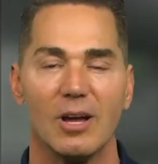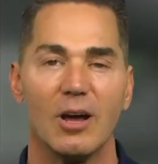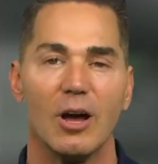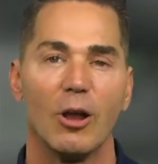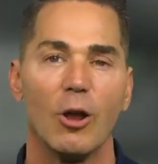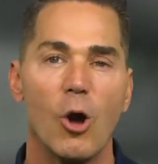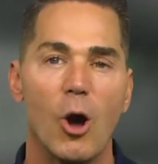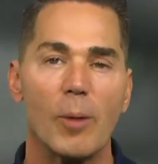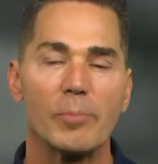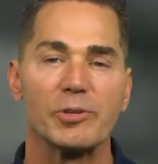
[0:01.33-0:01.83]

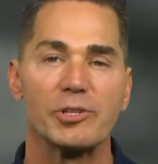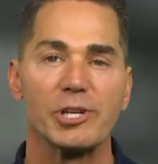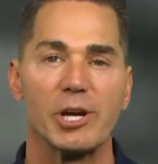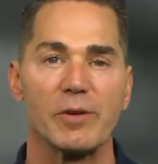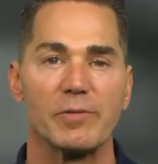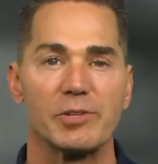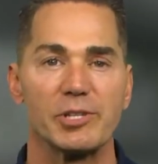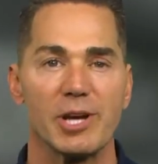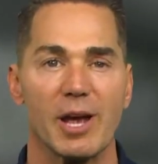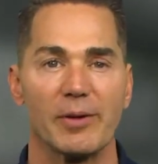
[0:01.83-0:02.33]
Hello, I'm
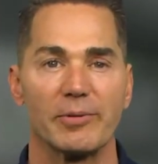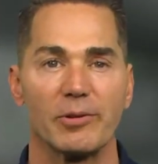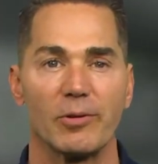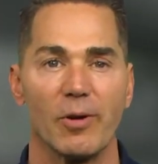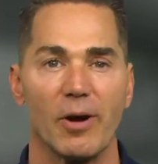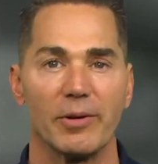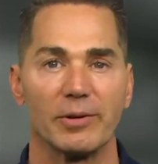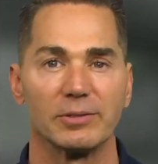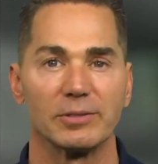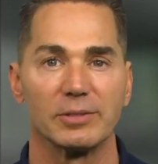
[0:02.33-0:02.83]
Sheriff Chad
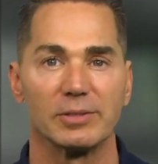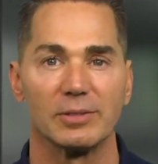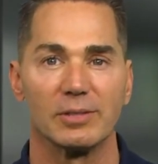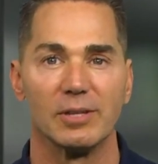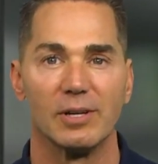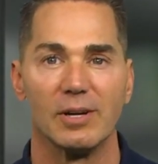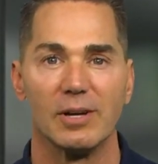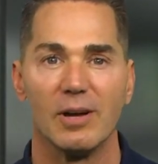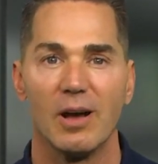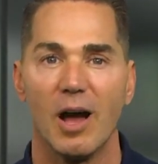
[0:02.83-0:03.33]
Chronister.
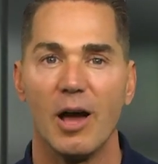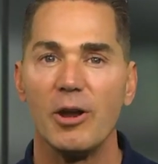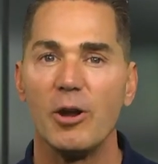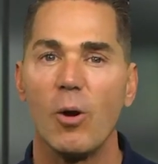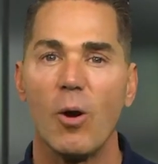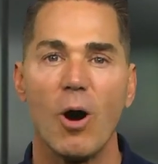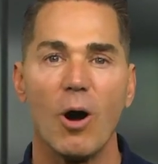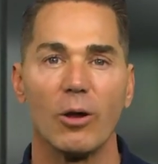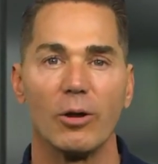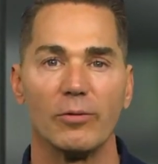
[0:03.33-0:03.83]
I
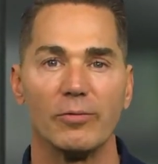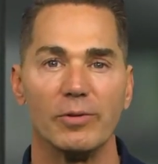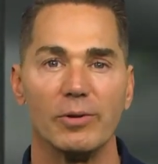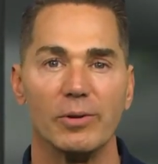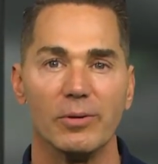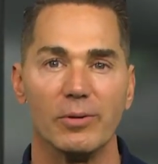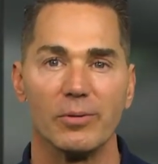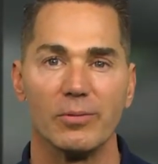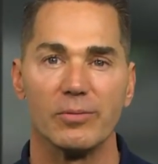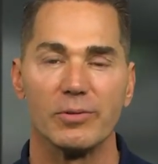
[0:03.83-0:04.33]
know all of
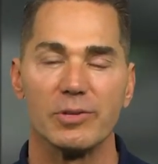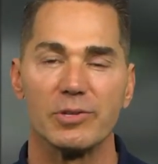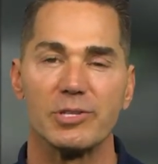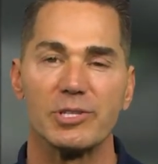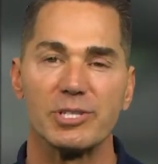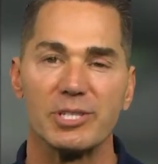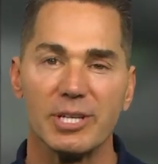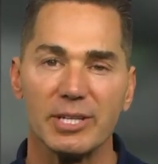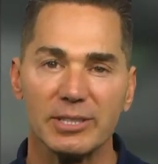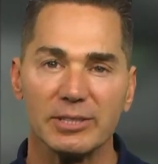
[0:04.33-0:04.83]
you, the
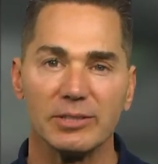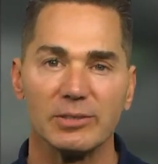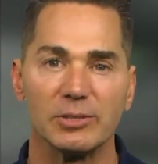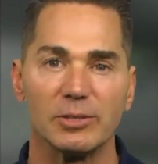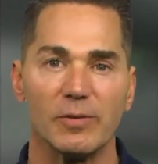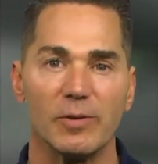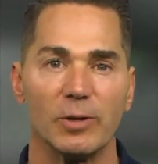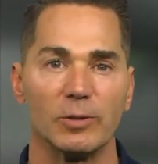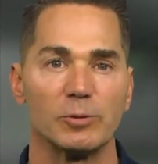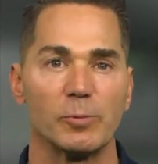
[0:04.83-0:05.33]
citizens
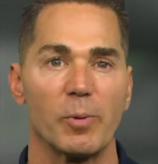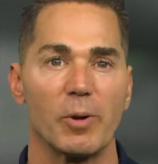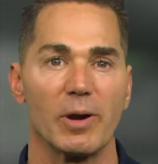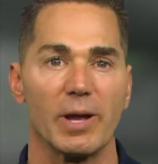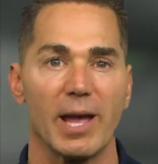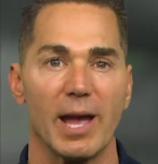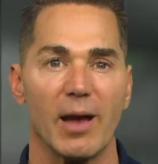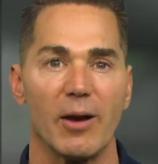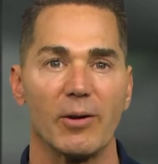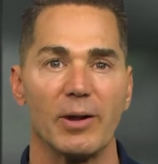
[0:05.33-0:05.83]
of Hillsborough
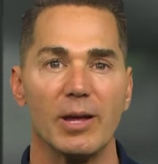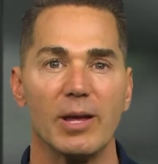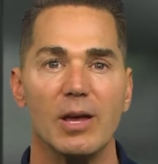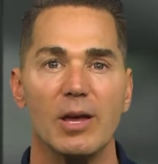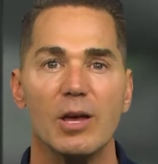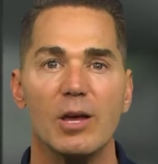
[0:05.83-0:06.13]
County,